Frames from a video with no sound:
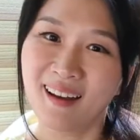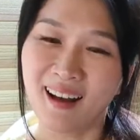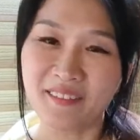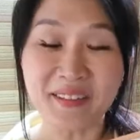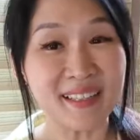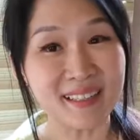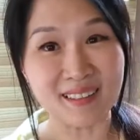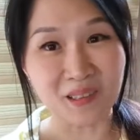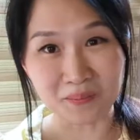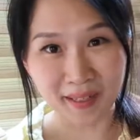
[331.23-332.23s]
I really
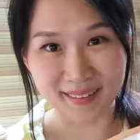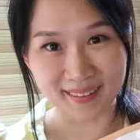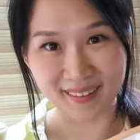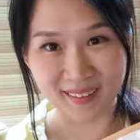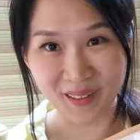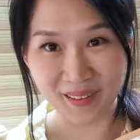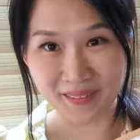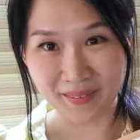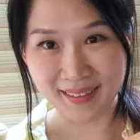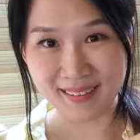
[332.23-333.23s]
don't mind it at
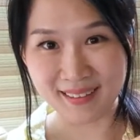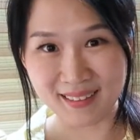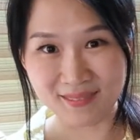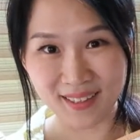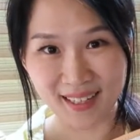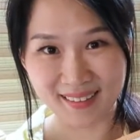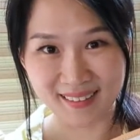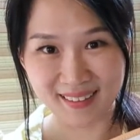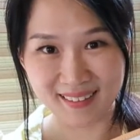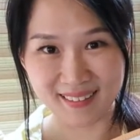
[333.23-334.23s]
all when the vaqueta
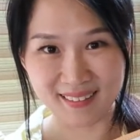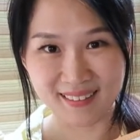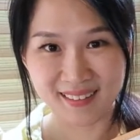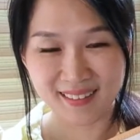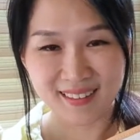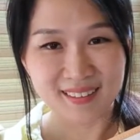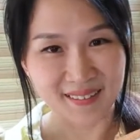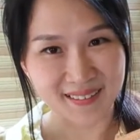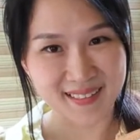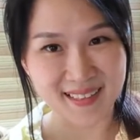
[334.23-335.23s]
leather
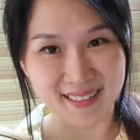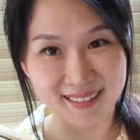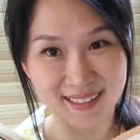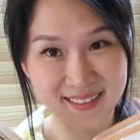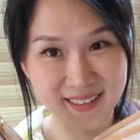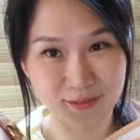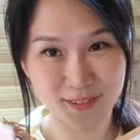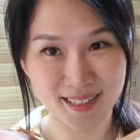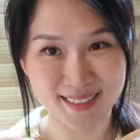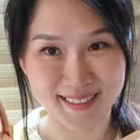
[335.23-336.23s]
darkens. I think it's a
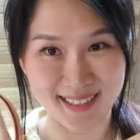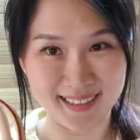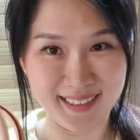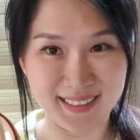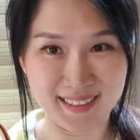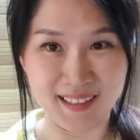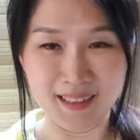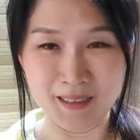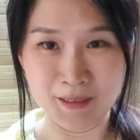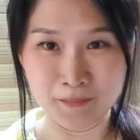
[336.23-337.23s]
different aesthetic.
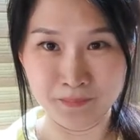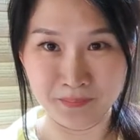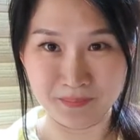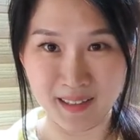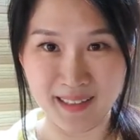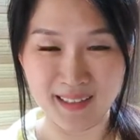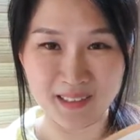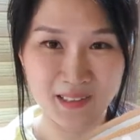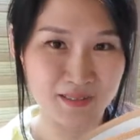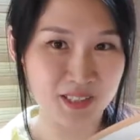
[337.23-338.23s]
Yeah,
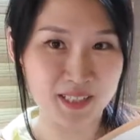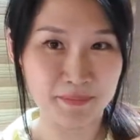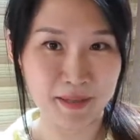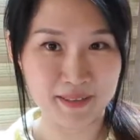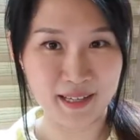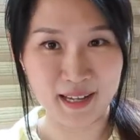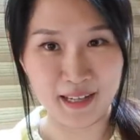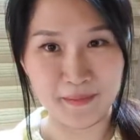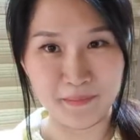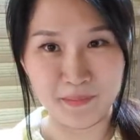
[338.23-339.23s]
so I'll just take my
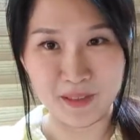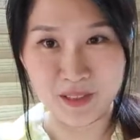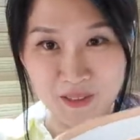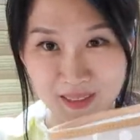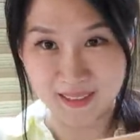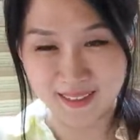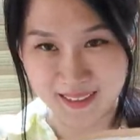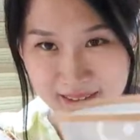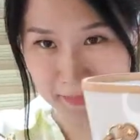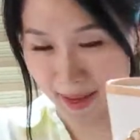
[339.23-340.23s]
time using
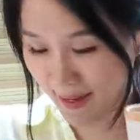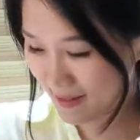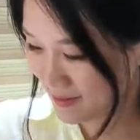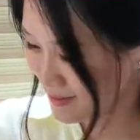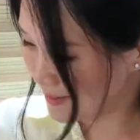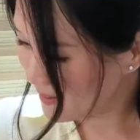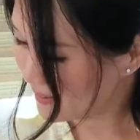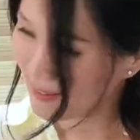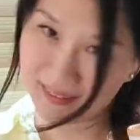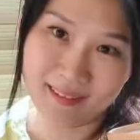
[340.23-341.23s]
these bags,
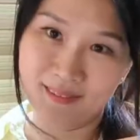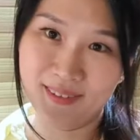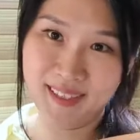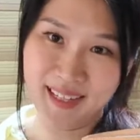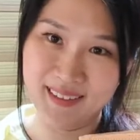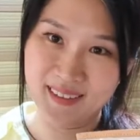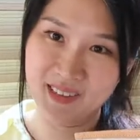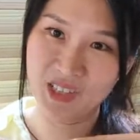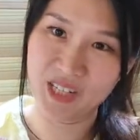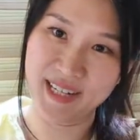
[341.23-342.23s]
getting the vaqueta to
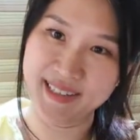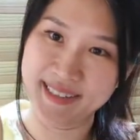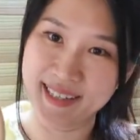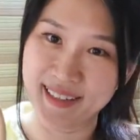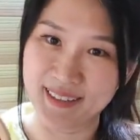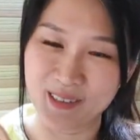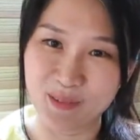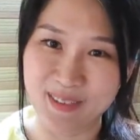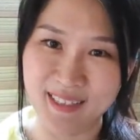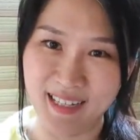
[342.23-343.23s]
change color
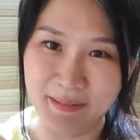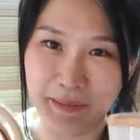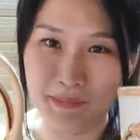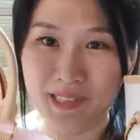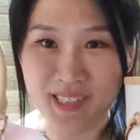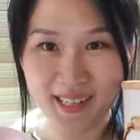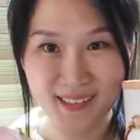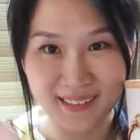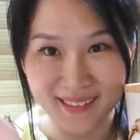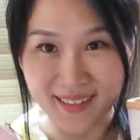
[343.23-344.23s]
over time,
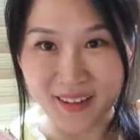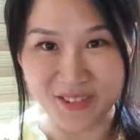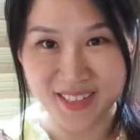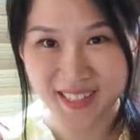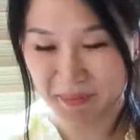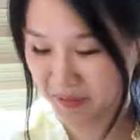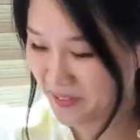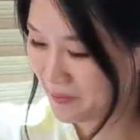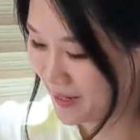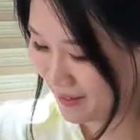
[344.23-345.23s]
appreciating every step of the
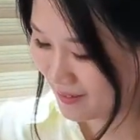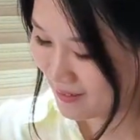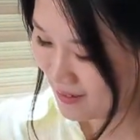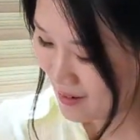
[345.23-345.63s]
way.